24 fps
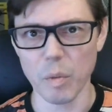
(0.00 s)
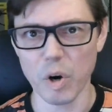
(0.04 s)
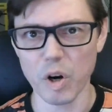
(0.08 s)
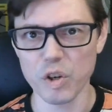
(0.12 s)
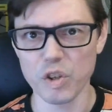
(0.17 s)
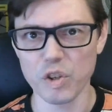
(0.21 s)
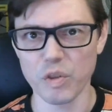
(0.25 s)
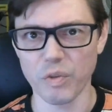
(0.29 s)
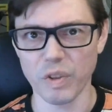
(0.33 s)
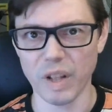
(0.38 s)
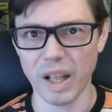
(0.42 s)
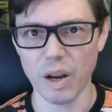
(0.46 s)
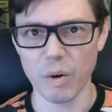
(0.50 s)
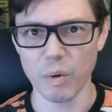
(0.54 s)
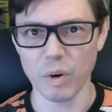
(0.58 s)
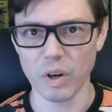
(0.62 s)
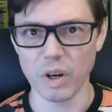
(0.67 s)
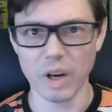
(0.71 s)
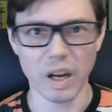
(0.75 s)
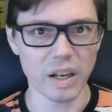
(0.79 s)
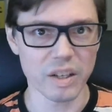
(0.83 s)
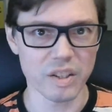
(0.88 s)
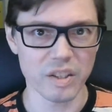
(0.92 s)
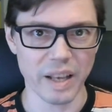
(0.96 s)
Marsh
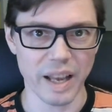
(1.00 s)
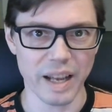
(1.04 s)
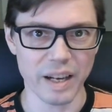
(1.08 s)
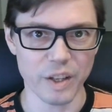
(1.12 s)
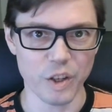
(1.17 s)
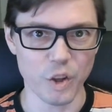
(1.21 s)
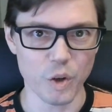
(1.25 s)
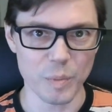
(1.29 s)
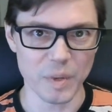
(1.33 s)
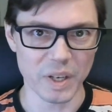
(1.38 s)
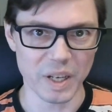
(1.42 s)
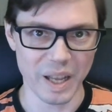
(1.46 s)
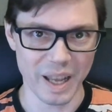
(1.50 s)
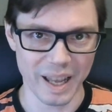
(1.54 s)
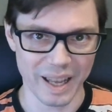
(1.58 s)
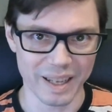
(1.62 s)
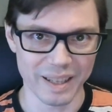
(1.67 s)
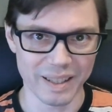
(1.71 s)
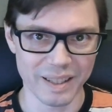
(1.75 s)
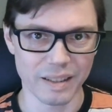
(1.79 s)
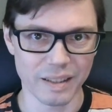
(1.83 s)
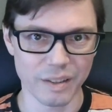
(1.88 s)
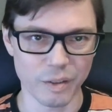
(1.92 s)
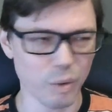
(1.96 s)
Flower, A Sad Human
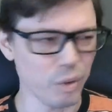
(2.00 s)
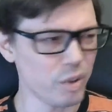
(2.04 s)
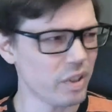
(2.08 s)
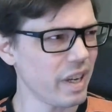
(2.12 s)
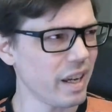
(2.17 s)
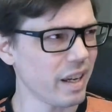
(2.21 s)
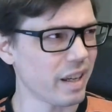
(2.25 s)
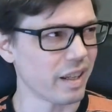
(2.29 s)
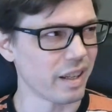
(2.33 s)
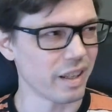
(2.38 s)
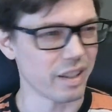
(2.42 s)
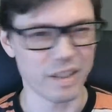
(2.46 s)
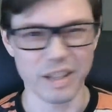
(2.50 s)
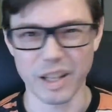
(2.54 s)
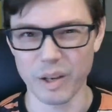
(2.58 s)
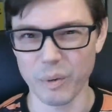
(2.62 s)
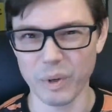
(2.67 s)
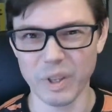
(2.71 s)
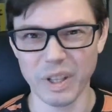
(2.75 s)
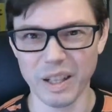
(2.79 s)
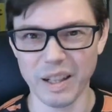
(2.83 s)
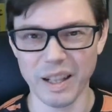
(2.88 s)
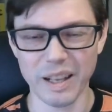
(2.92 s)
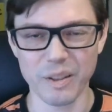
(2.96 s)
Head. Those decadents, they
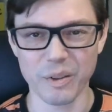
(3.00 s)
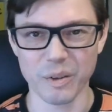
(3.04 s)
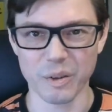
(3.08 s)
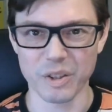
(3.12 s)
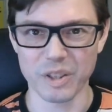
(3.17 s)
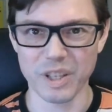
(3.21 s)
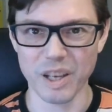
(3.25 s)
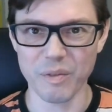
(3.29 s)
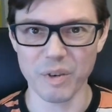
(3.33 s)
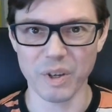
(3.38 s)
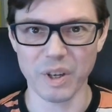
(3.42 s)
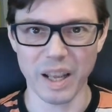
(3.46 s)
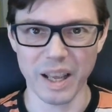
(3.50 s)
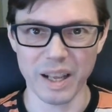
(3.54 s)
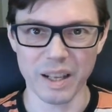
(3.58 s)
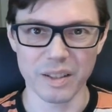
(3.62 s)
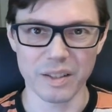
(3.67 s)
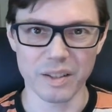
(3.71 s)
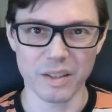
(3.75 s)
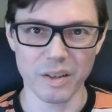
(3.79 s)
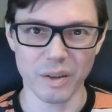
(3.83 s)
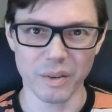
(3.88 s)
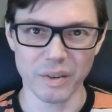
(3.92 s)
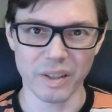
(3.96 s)
really like their severed
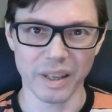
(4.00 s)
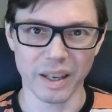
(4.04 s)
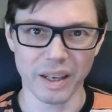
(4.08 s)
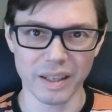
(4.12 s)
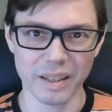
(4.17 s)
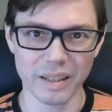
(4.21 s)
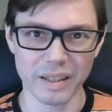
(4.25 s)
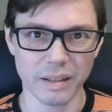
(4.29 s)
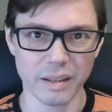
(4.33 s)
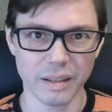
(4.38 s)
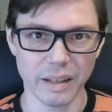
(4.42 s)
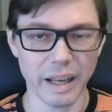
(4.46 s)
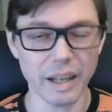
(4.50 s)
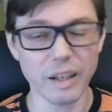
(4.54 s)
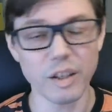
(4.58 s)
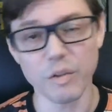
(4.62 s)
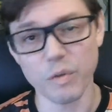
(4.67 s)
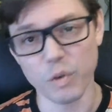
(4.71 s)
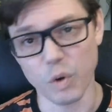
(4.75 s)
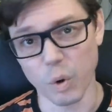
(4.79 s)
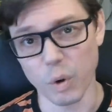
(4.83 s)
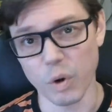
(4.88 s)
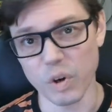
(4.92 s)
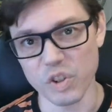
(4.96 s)
heads, don't they? And
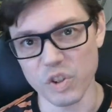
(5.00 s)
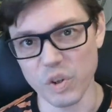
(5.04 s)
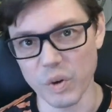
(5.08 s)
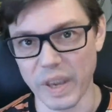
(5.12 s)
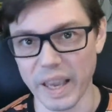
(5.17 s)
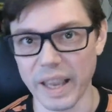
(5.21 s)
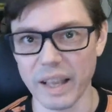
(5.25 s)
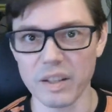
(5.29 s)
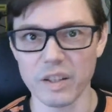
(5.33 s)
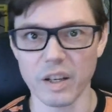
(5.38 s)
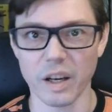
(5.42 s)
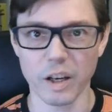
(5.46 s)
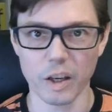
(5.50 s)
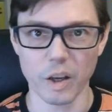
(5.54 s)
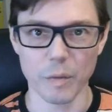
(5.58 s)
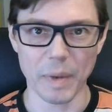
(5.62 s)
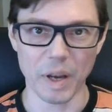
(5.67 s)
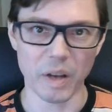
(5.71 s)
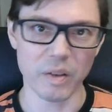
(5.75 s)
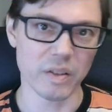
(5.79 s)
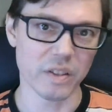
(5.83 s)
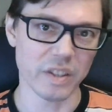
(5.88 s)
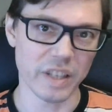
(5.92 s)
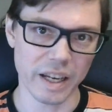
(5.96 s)
of course, you can't talk
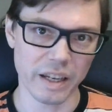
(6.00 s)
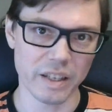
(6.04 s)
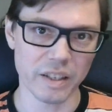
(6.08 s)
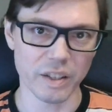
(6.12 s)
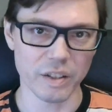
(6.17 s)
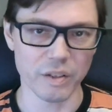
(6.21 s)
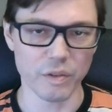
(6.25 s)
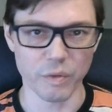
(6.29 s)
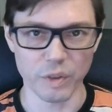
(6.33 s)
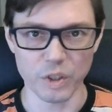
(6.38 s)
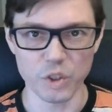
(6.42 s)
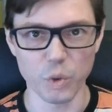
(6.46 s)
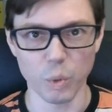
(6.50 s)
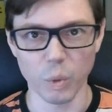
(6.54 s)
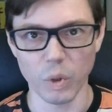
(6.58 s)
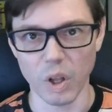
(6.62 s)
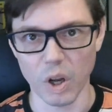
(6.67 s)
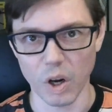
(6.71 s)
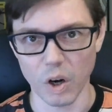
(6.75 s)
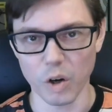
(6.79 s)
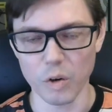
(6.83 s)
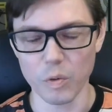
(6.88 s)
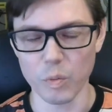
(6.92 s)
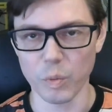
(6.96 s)
about decadent visual
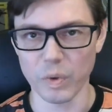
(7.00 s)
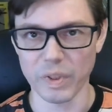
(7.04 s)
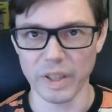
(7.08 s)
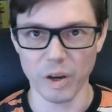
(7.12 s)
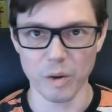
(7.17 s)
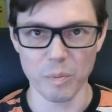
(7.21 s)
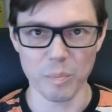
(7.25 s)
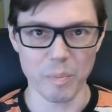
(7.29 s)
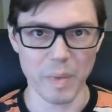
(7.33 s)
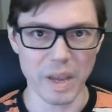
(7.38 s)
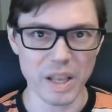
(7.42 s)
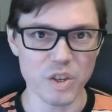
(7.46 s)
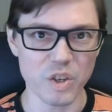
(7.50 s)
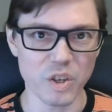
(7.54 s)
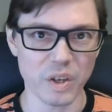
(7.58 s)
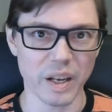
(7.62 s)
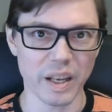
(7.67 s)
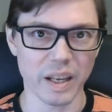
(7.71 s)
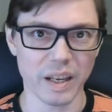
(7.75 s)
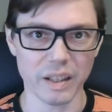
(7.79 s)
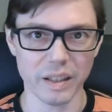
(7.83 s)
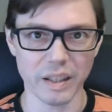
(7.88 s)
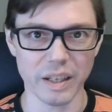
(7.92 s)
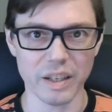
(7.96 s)
art without mentioning at